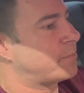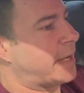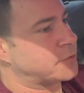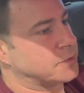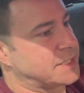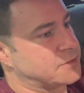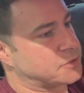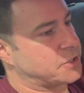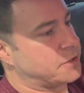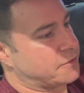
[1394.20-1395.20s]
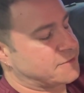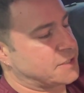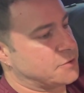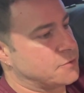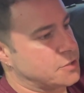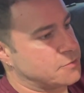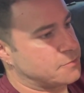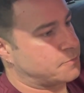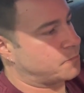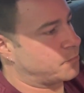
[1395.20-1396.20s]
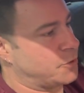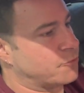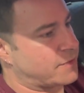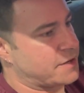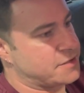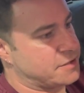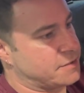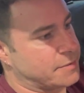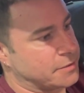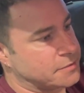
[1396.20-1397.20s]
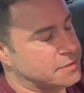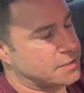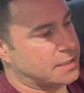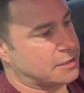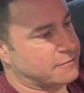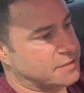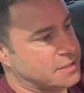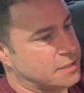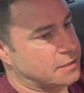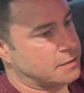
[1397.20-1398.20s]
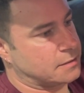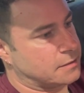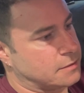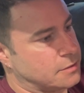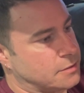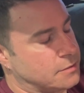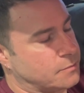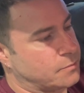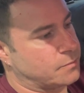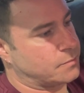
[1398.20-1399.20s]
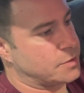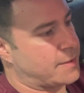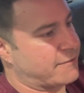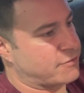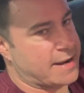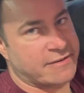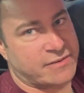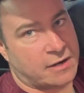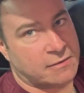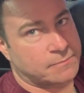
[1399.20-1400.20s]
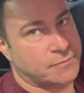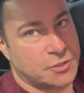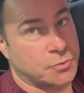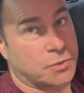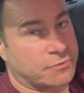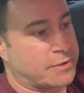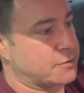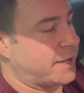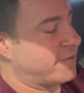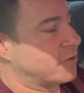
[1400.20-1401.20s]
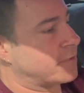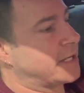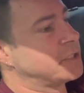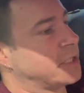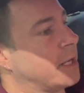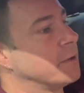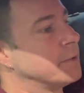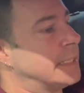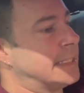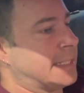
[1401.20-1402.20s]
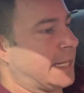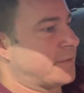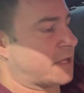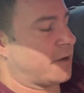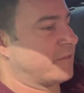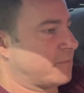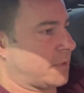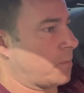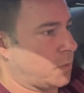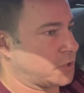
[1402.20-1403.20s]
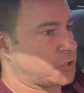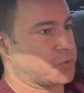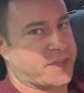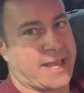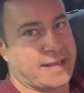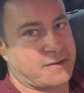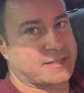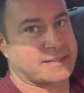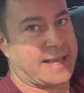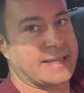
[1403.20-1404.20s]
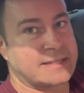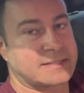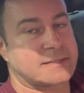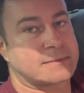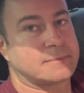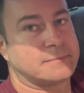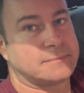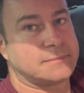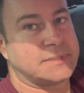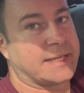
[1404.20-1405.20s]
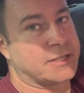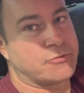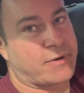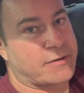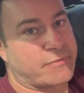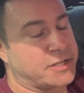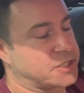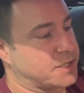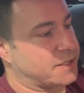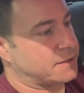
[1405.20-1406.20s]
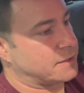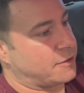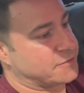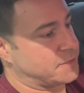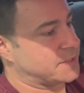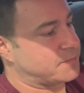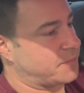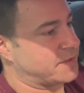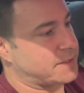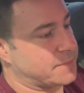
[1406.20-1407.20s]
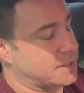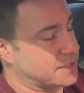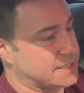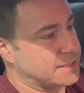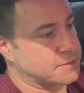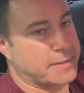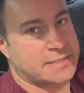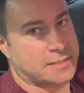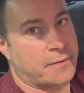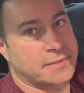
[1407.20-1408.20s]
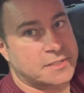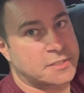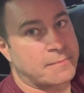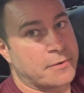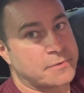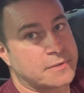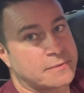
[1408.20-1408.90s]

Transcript: petrol or diesel tuning. Obviously, you'll run your boost, and obviously you'll have your AFR that you want to run, or air fuel ratio. And the kind of, like, once you're there, like, that is it. Yeah, you run it richer. Obviously, with something like a diesel, it's going to smoke